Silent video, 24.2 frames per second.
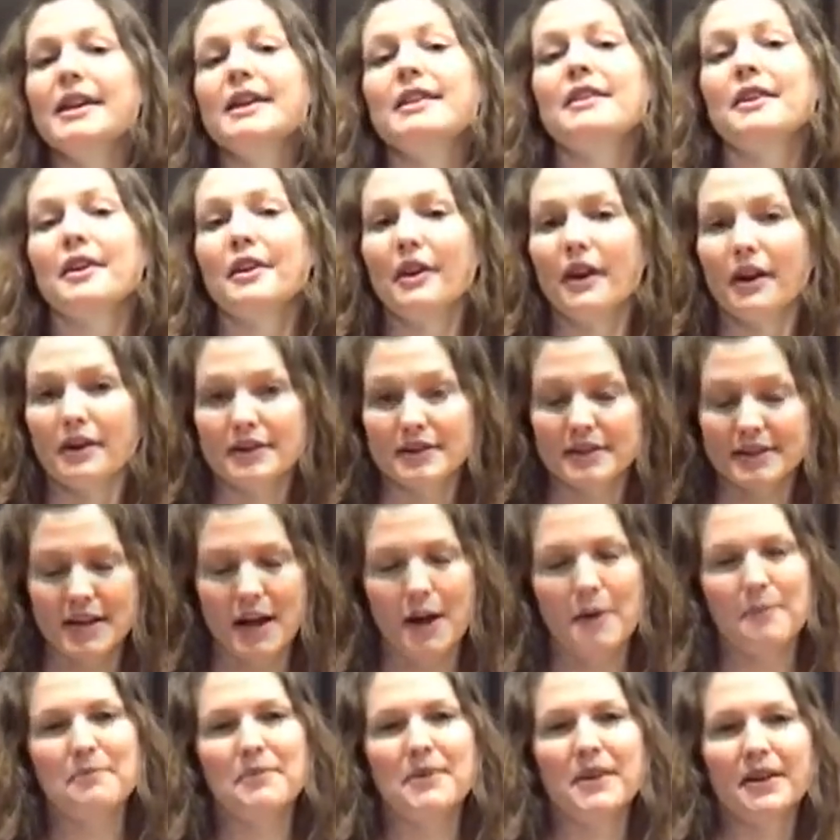there are
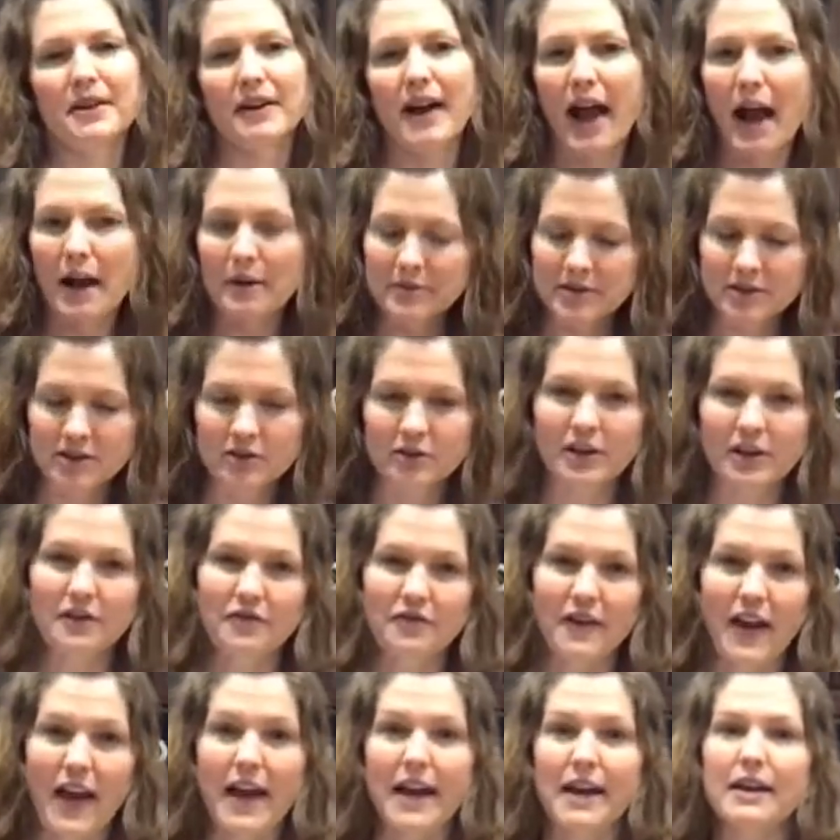some that are absolutely
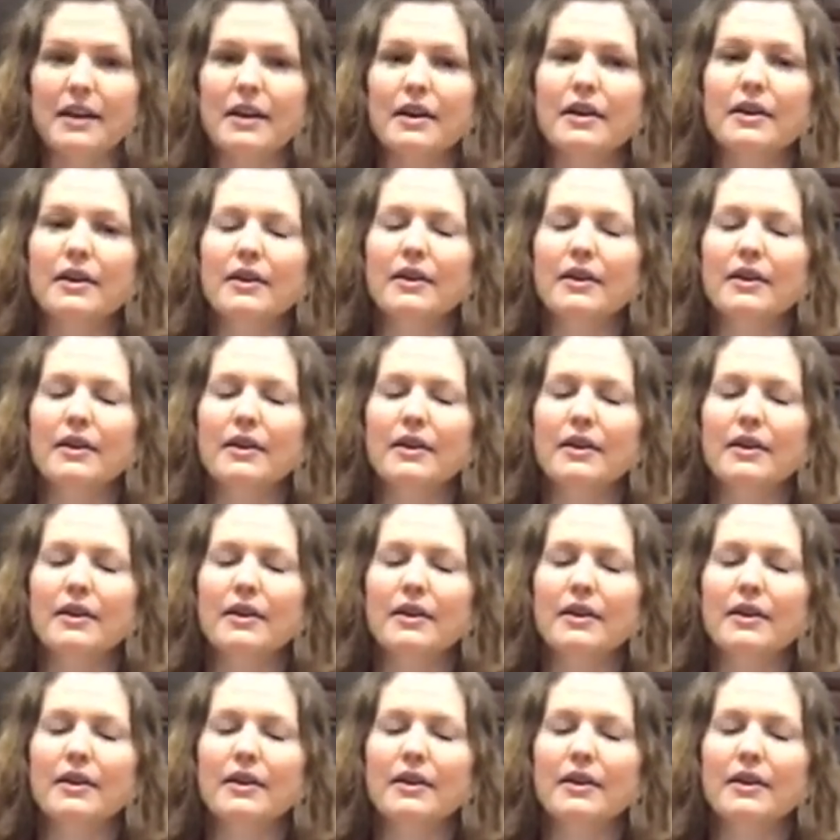fake,